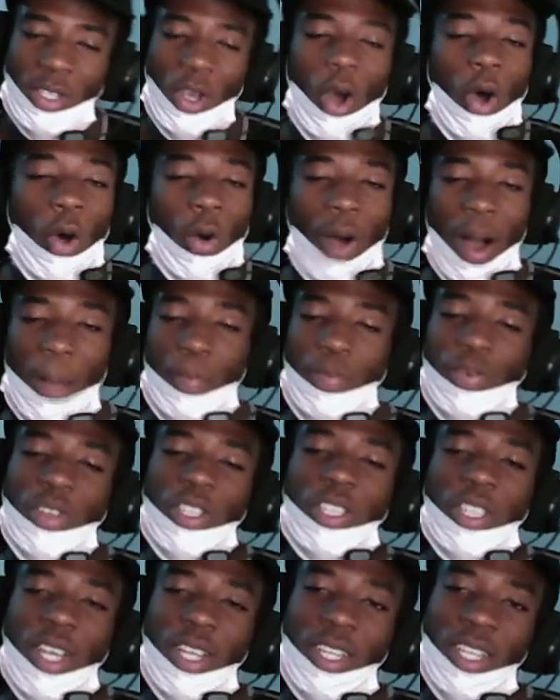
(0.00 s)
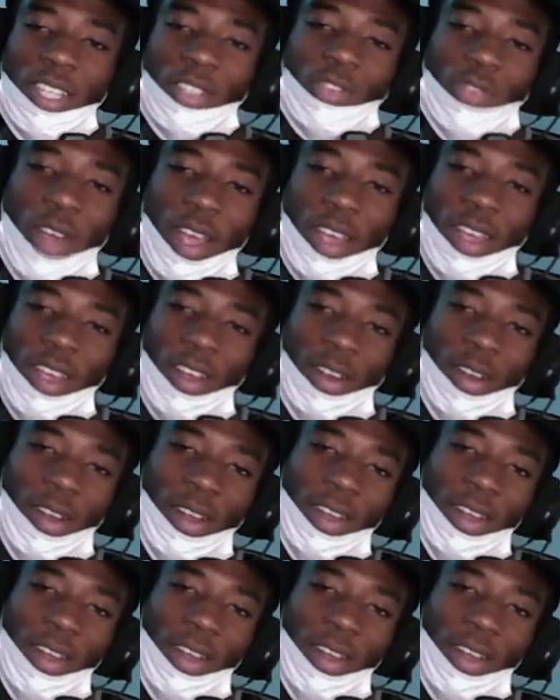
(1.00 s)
Yo, I appreciate this right here.